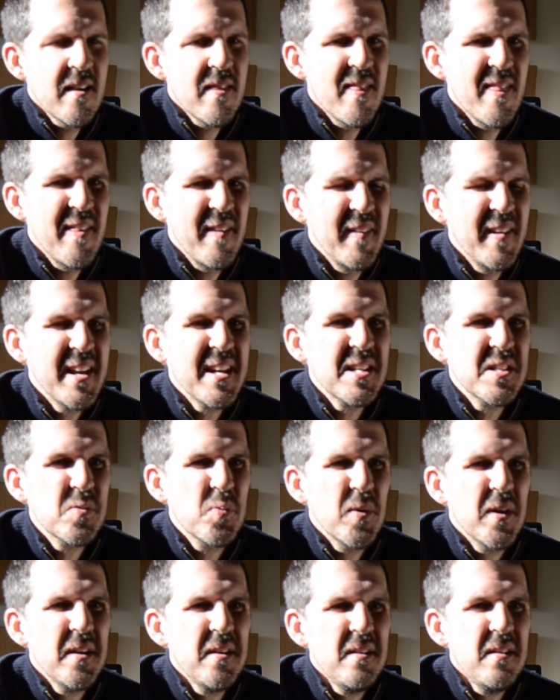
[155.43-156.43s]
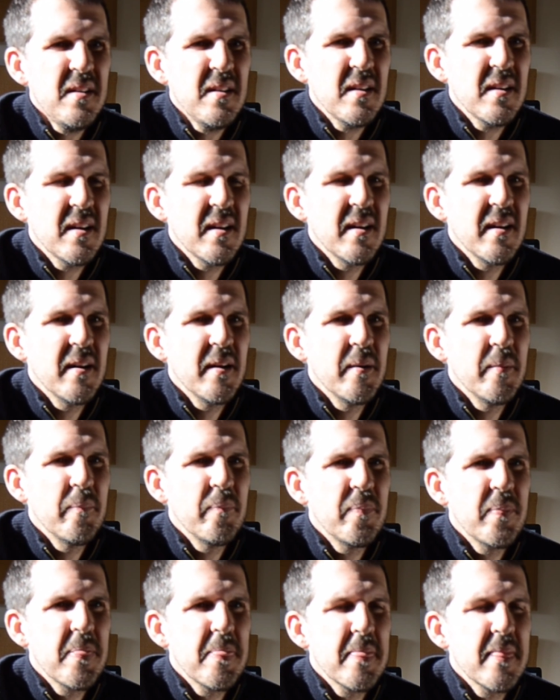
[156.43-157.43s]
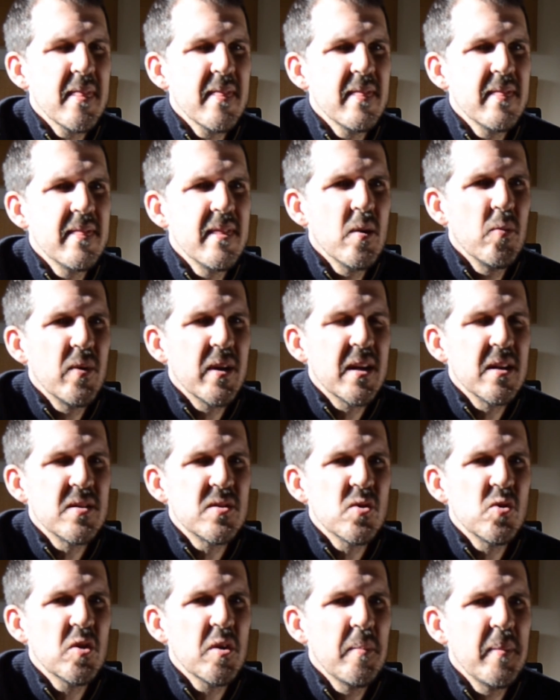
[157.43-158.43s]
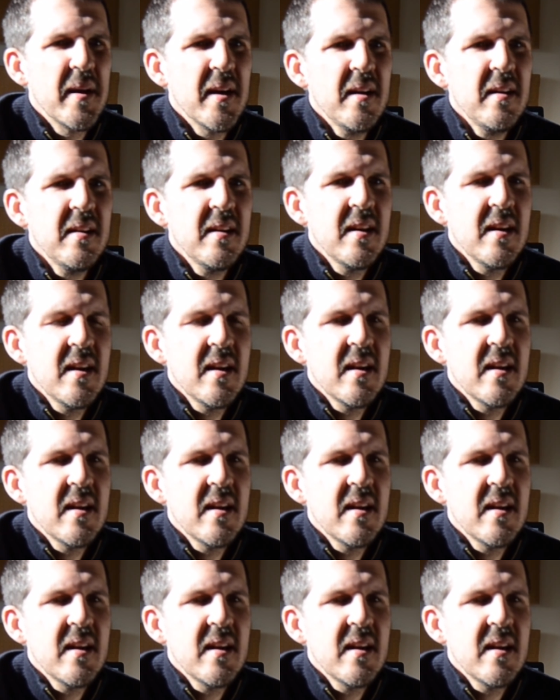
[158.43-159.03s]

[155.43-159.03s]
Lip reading: The next one that we can talk about